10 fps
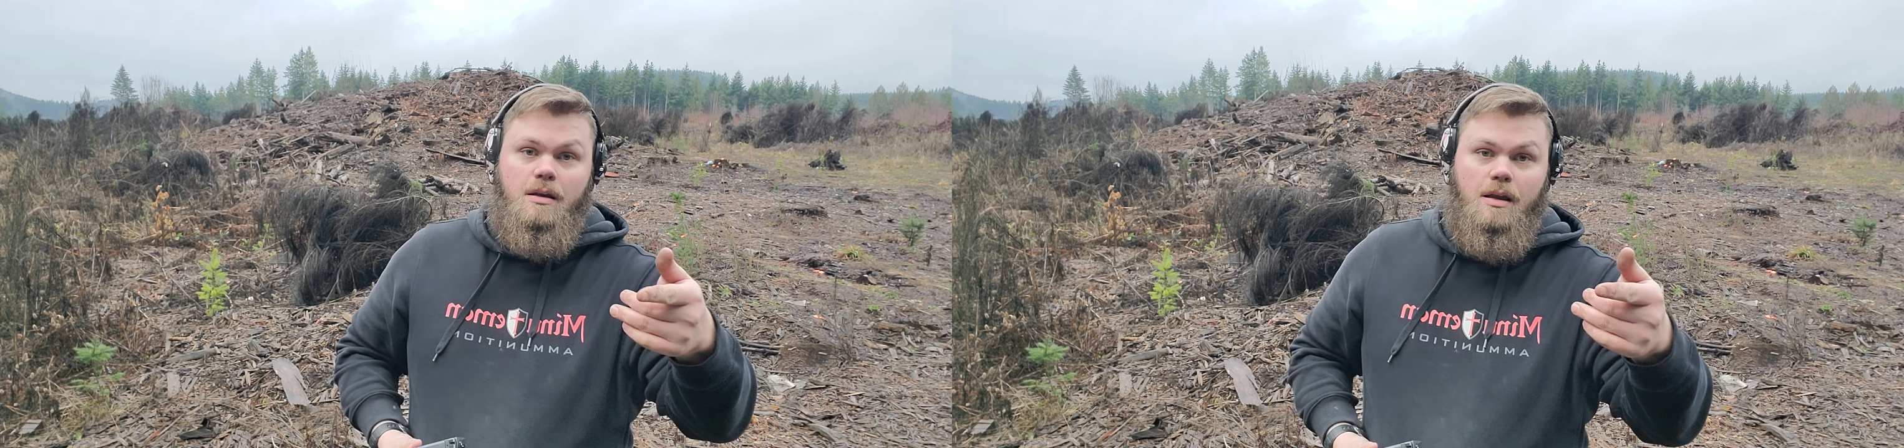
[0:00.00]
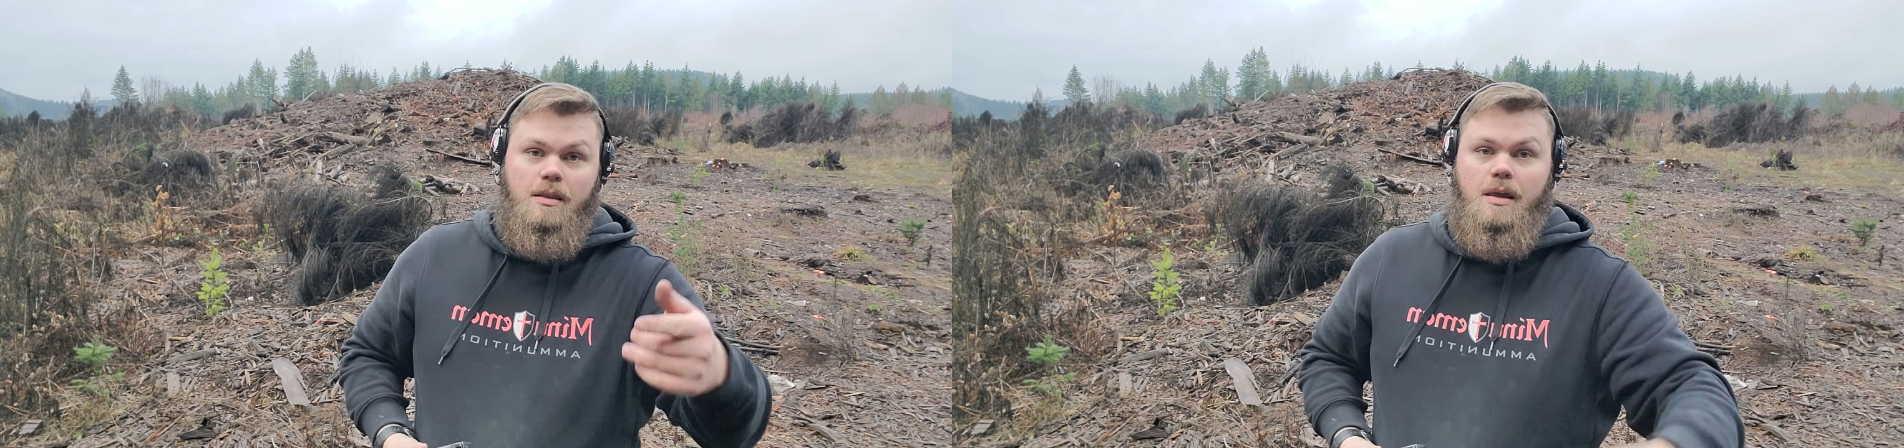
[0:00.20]

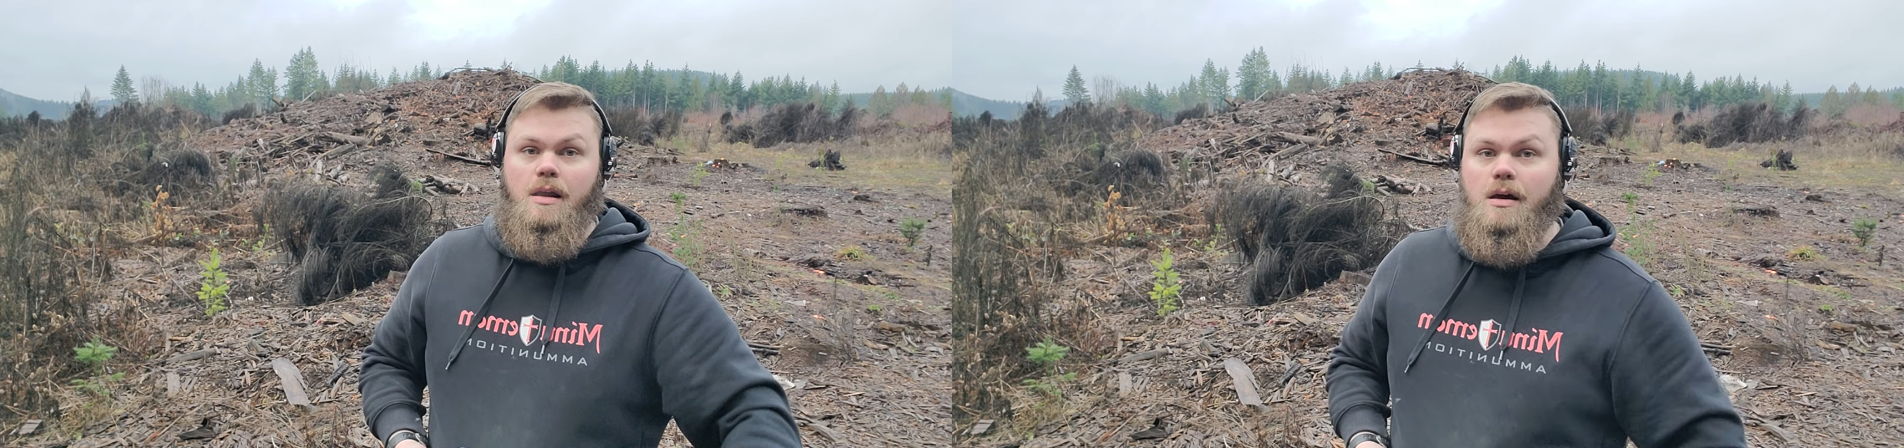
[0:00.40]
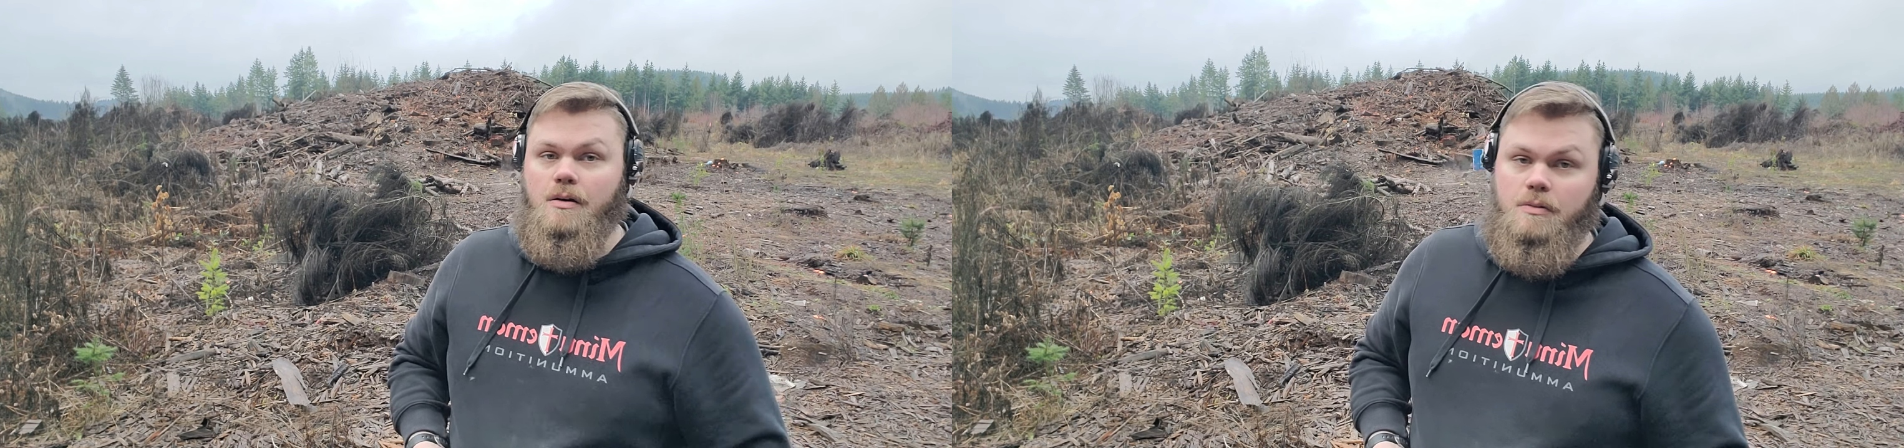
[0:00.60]
and
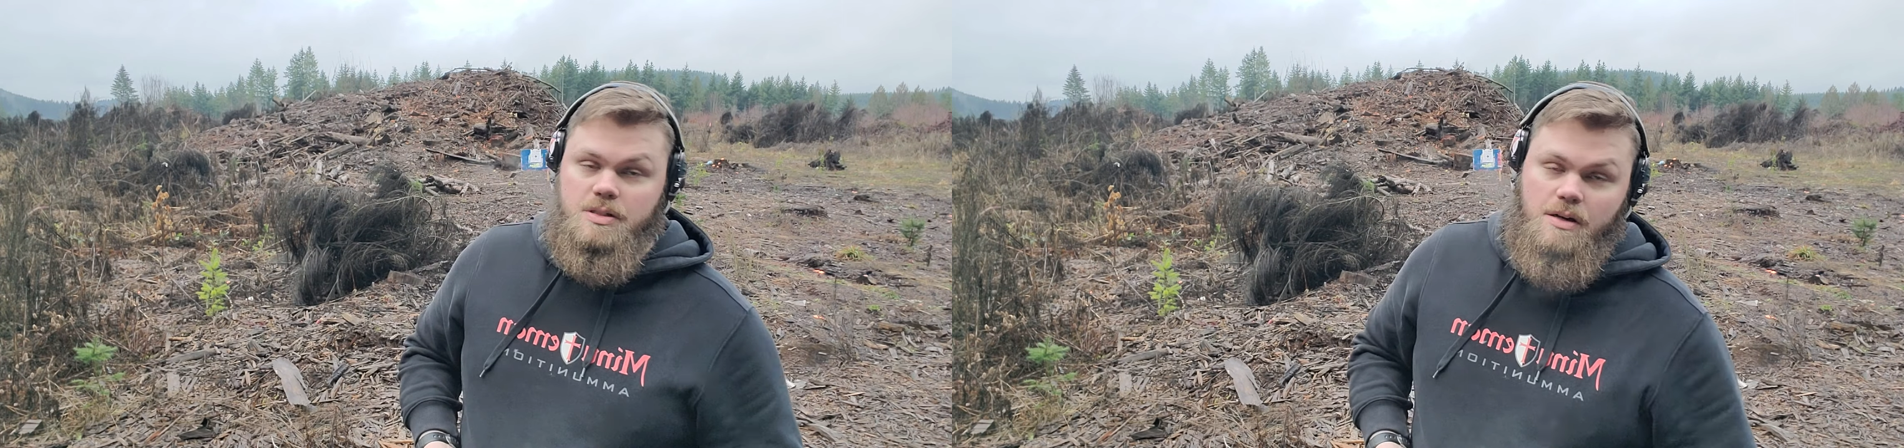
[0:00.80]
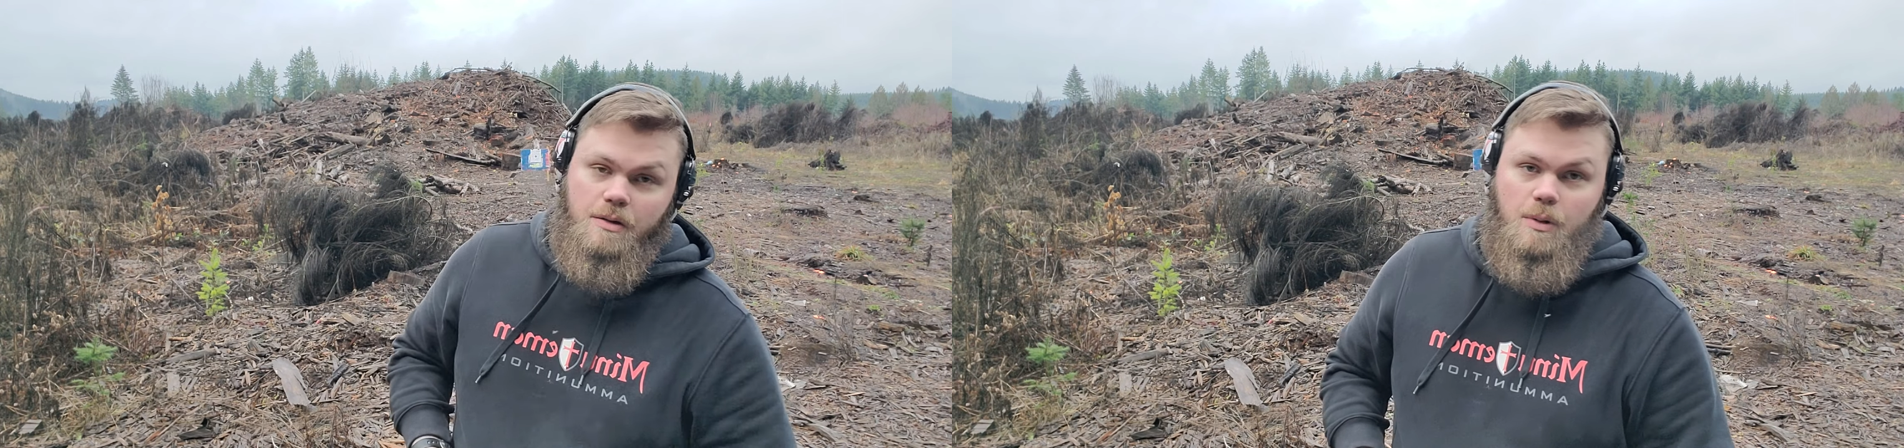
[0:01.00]
then I'll
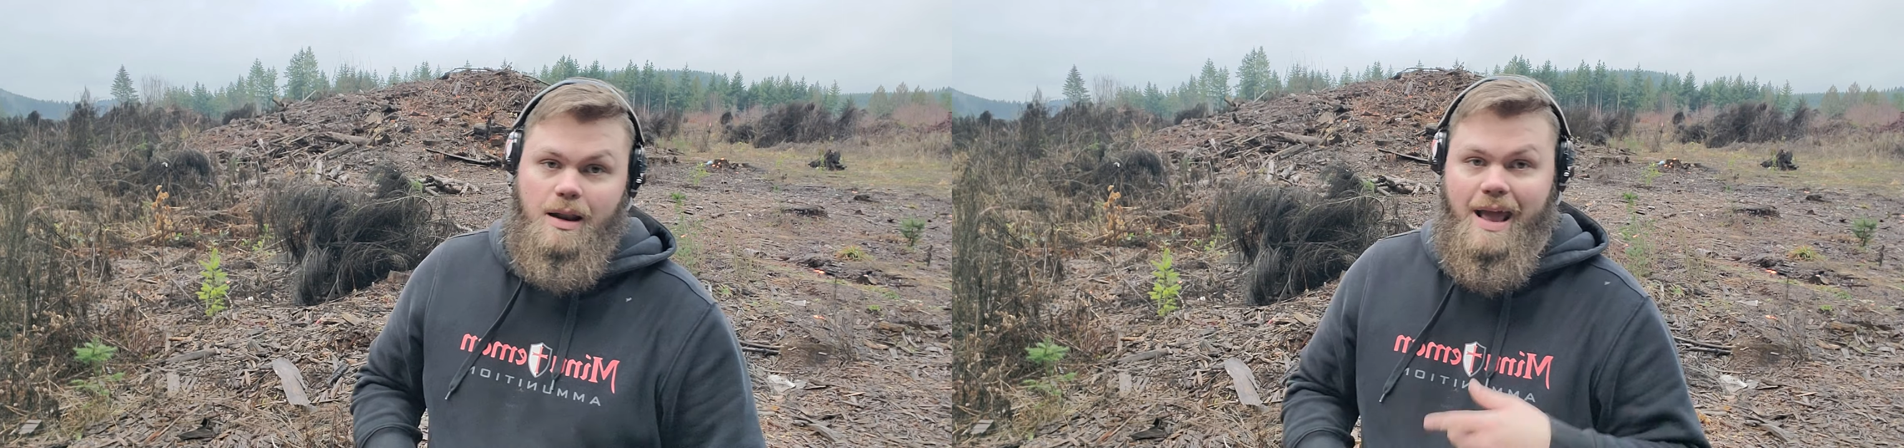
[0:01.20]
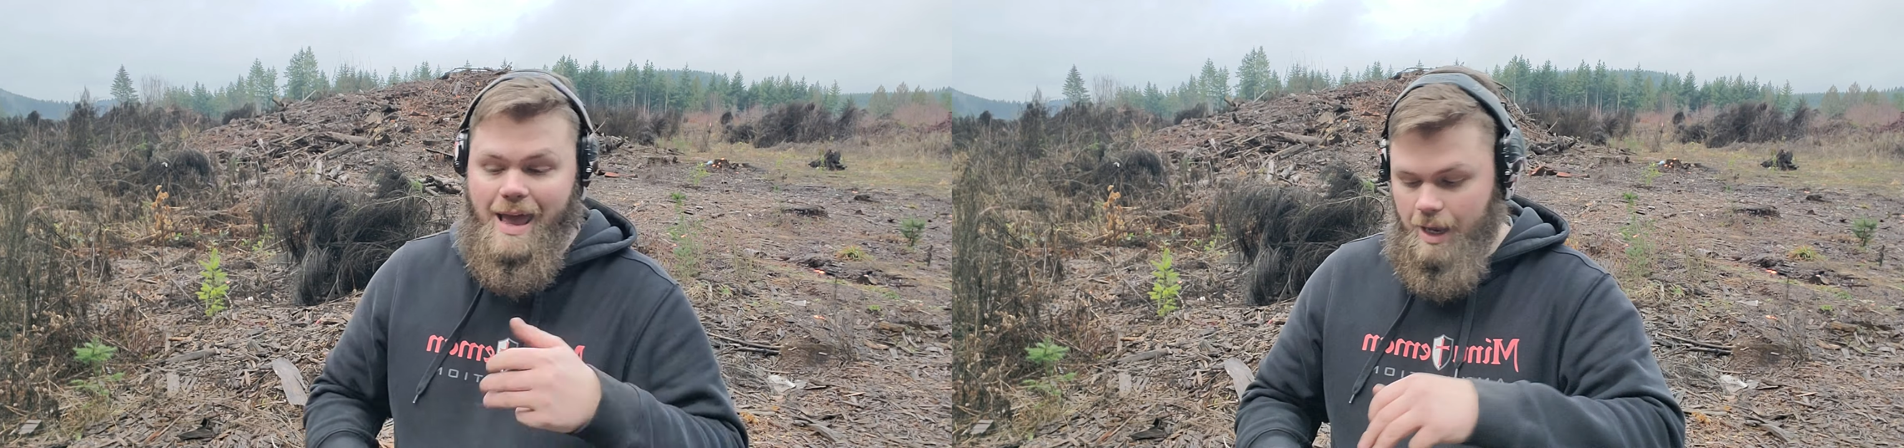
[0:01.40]
tell you
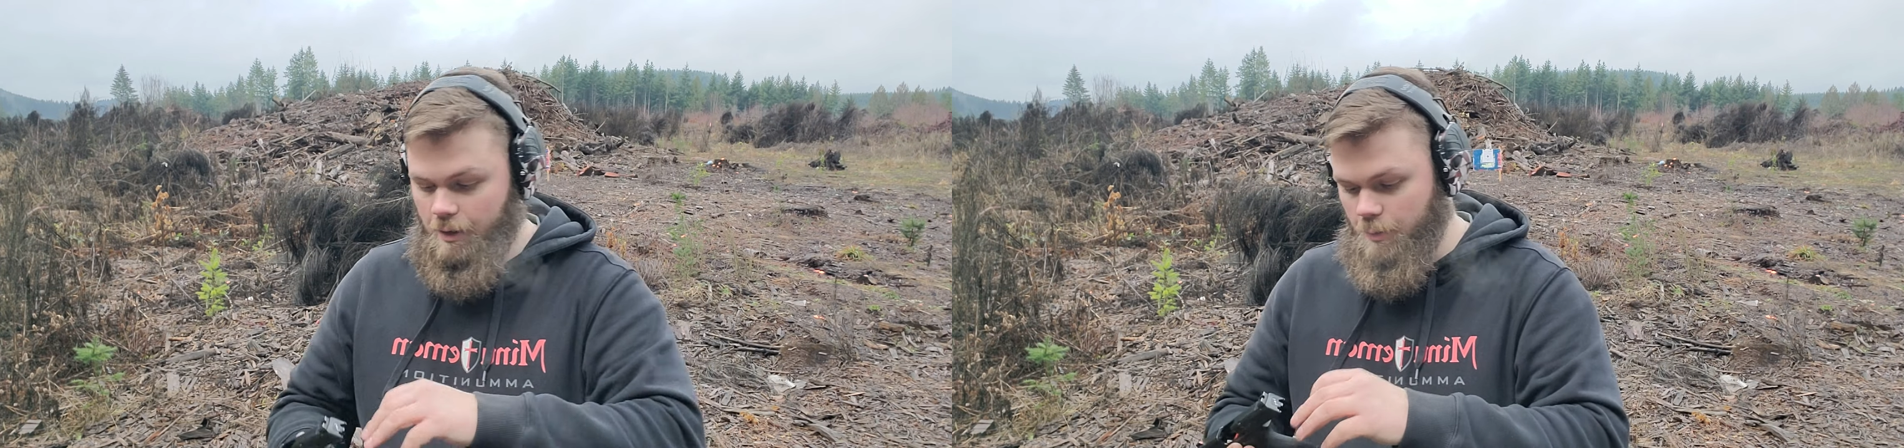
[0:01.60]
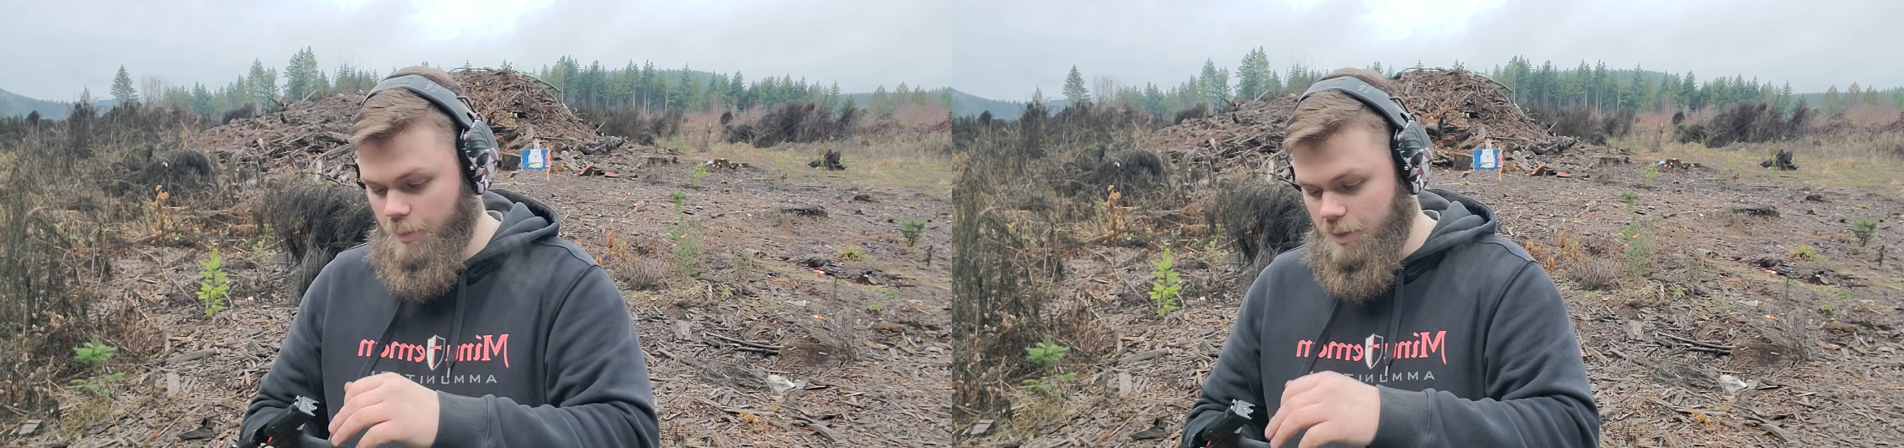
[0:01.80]
what I
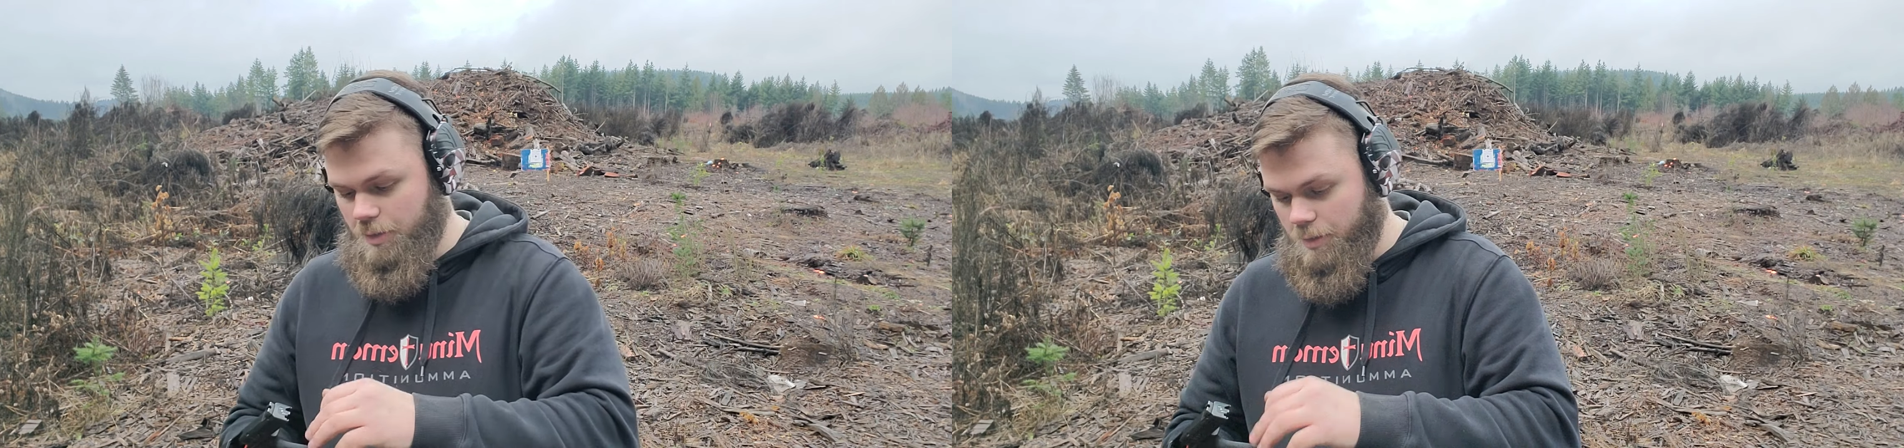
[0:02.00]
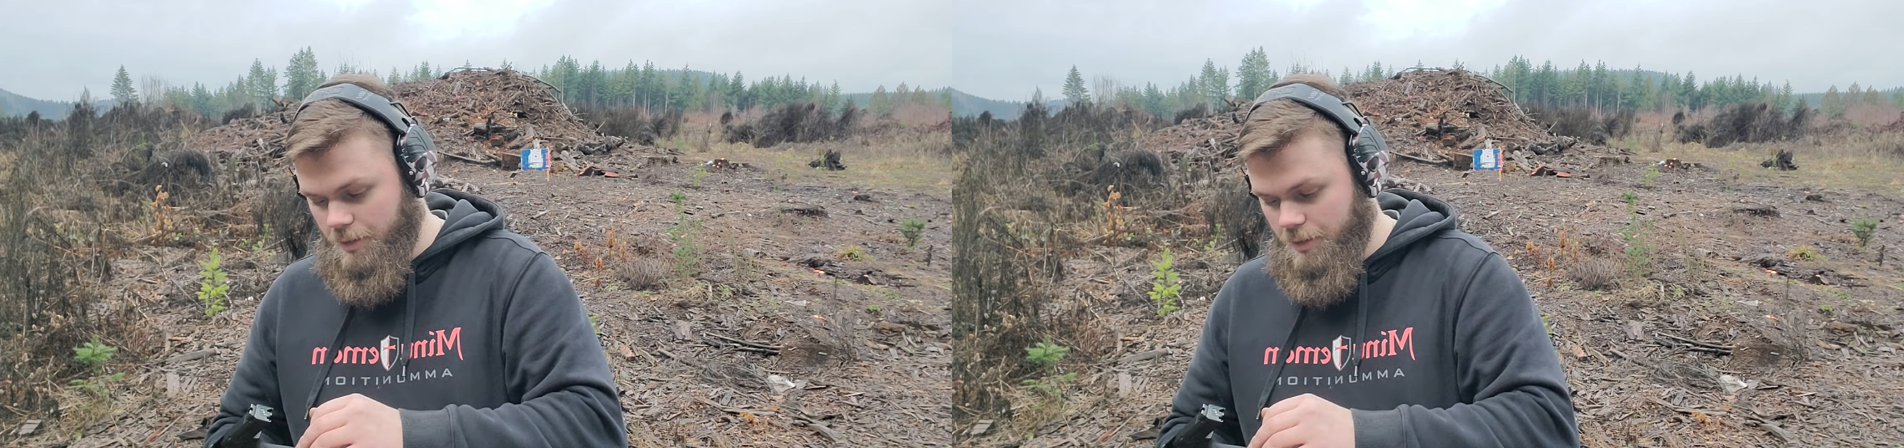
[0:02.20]
had with